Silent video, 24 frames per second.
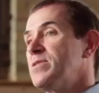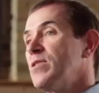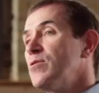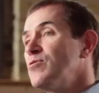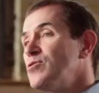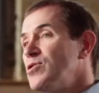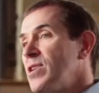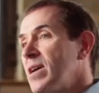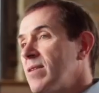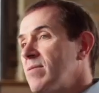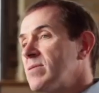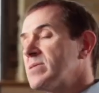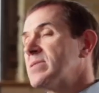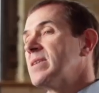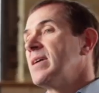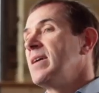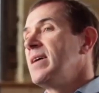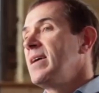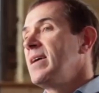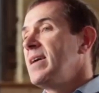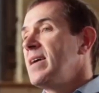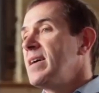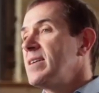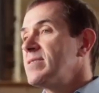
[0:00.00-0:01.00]
so generous,
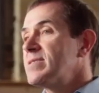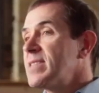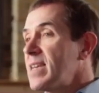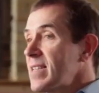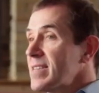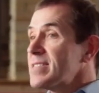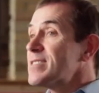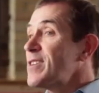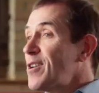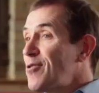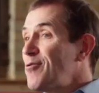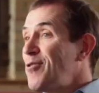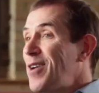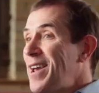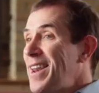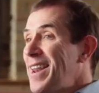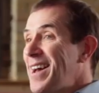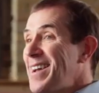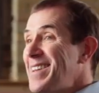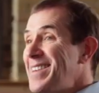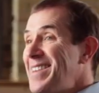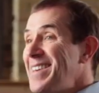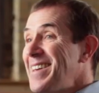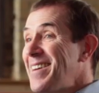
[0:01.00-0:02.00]
he'll say, That's a great
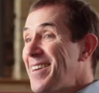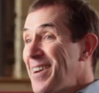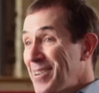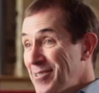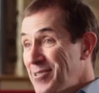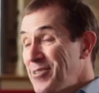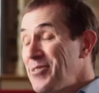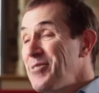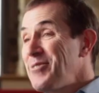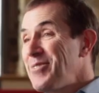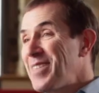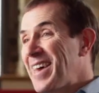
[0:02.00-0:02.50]
idea, I'll do